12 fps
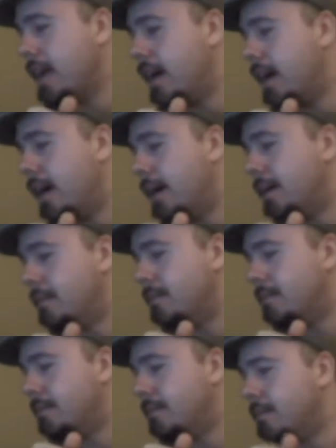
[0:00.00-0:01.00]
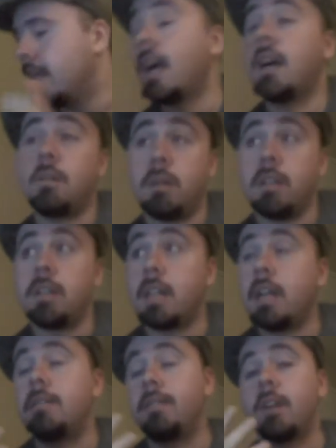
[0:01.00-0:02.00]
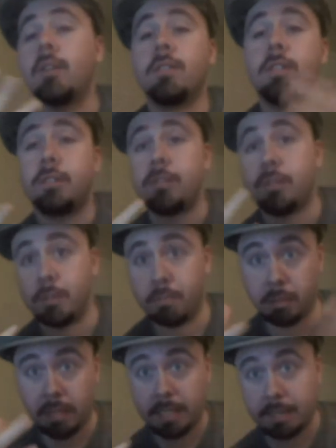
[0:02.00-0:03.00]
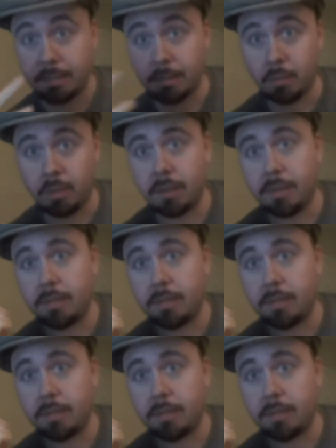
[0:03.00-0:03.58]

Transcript: Um, yeah, well, yeah, if I this just played somewhere,